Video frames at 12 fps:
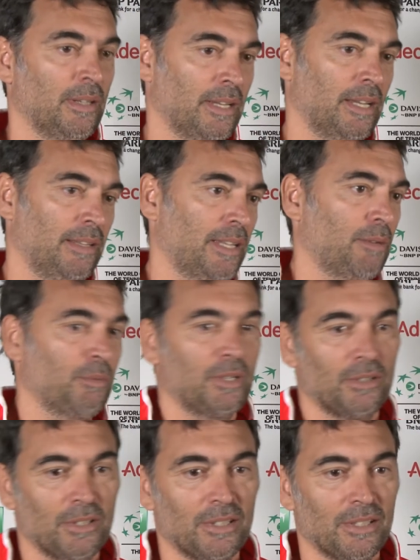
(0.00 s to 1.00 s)
And then
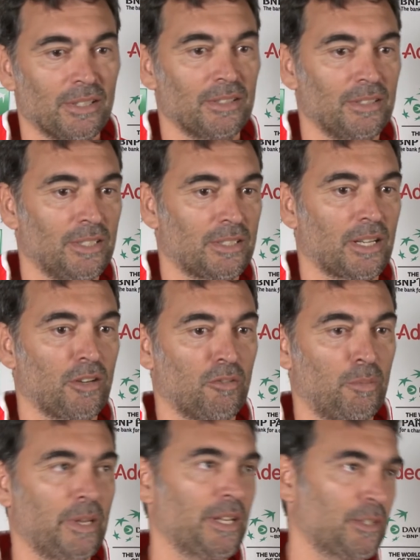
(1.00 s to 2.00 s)
when this kind of
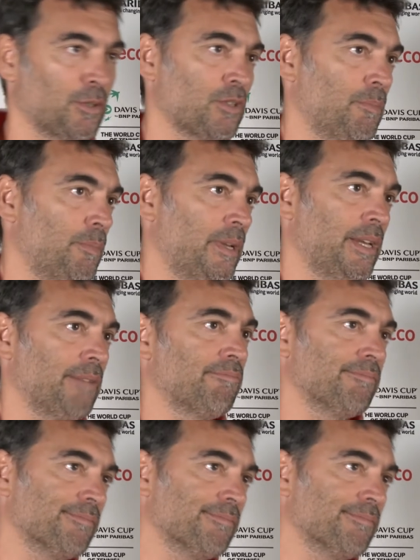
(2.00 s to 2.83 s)
player doesn't play,